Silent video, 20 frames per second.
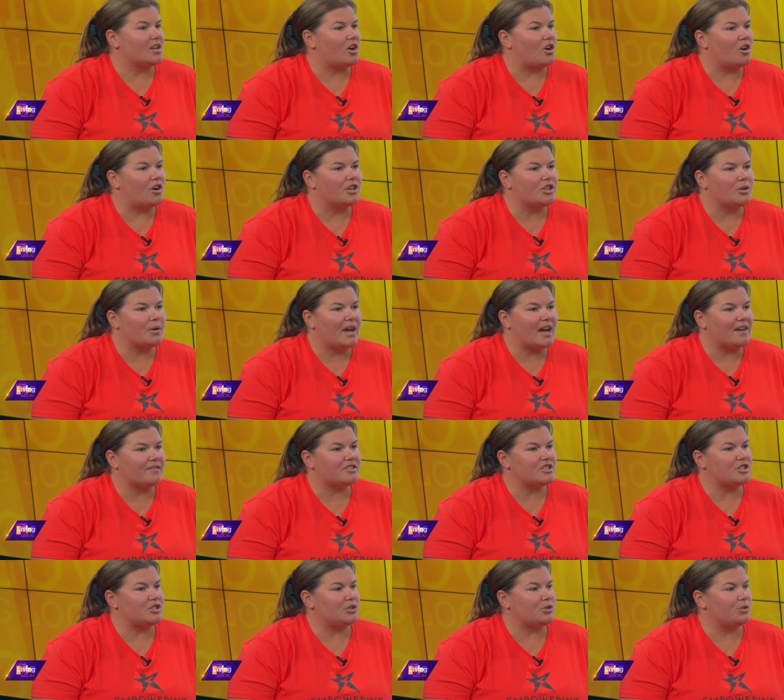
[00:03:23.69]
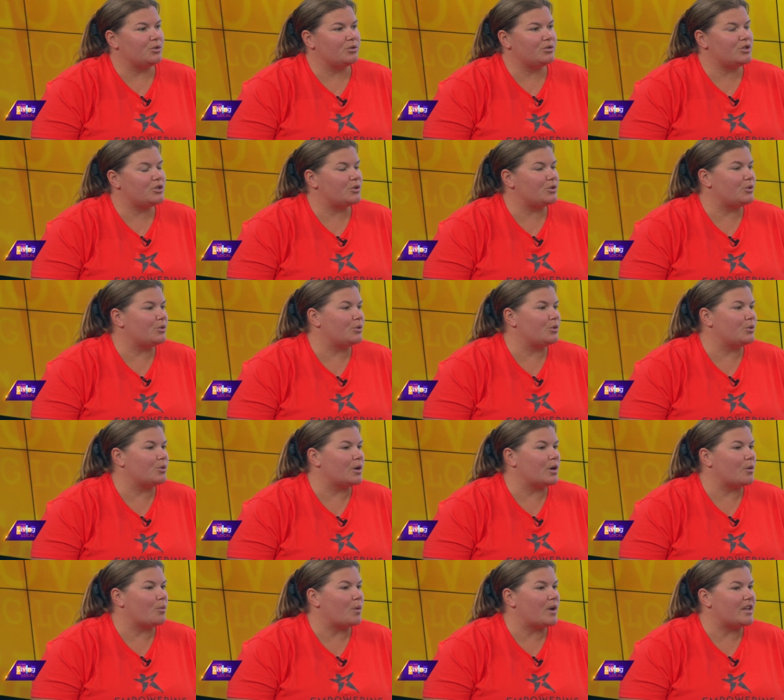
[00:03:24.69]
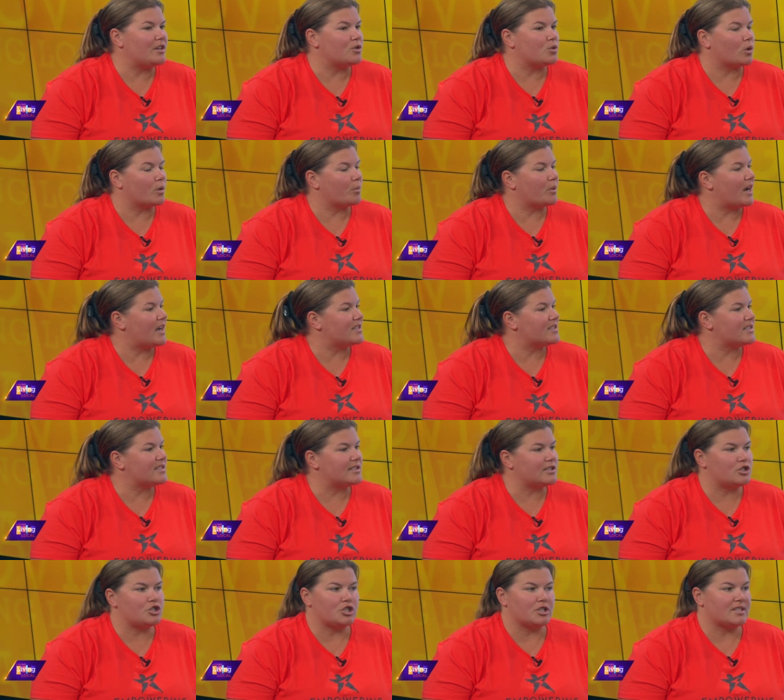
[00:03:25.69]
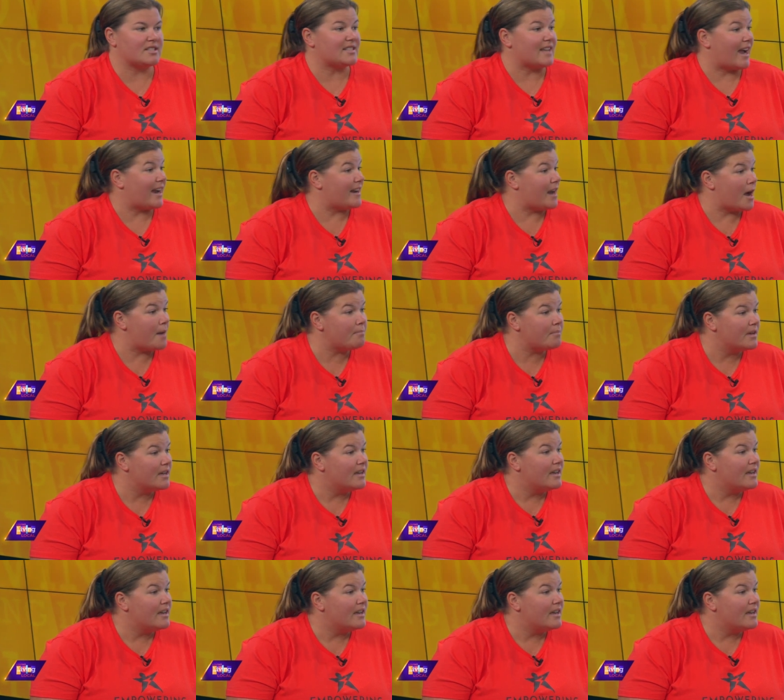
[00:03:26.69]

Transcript: All you have to do to win door prizes is just sign up,